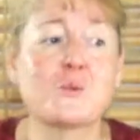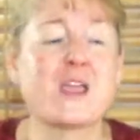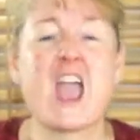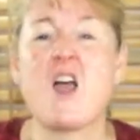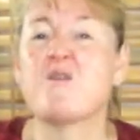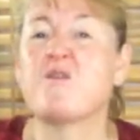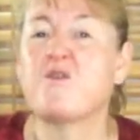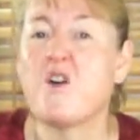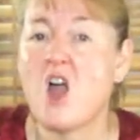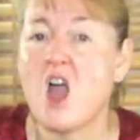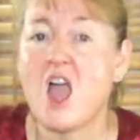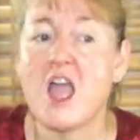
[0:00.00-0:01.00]
We have
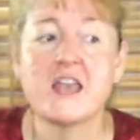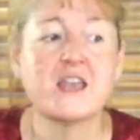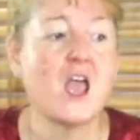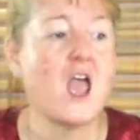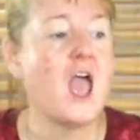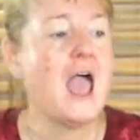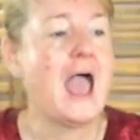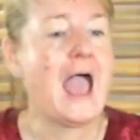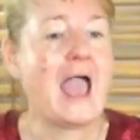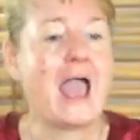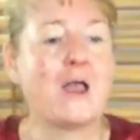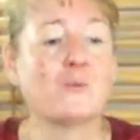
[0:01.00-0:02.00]
fun
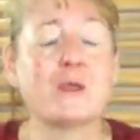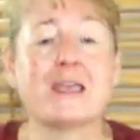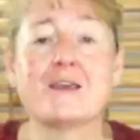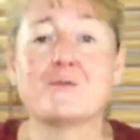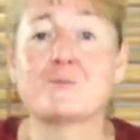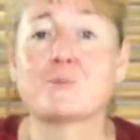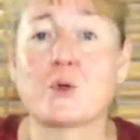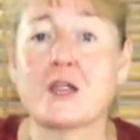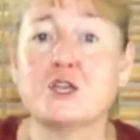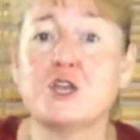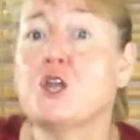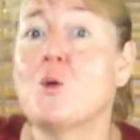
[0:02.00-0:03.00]
and we give
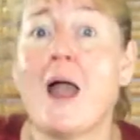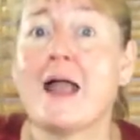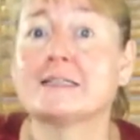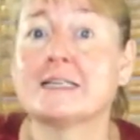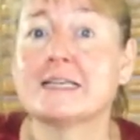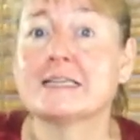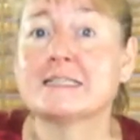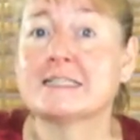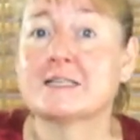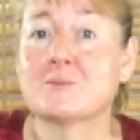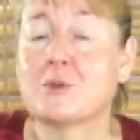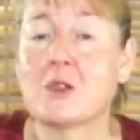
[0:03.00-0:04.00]
bring new ideas
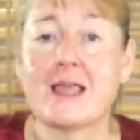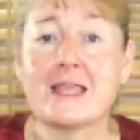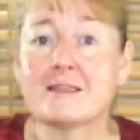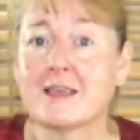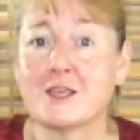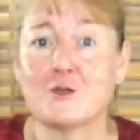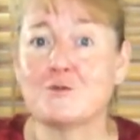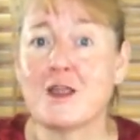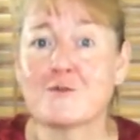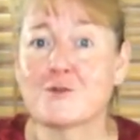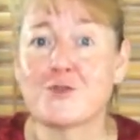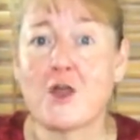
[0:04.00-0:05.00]
to the plate that you've
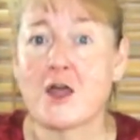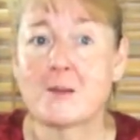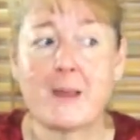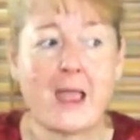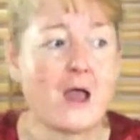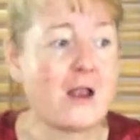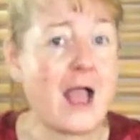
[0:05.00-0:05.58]
never thought about.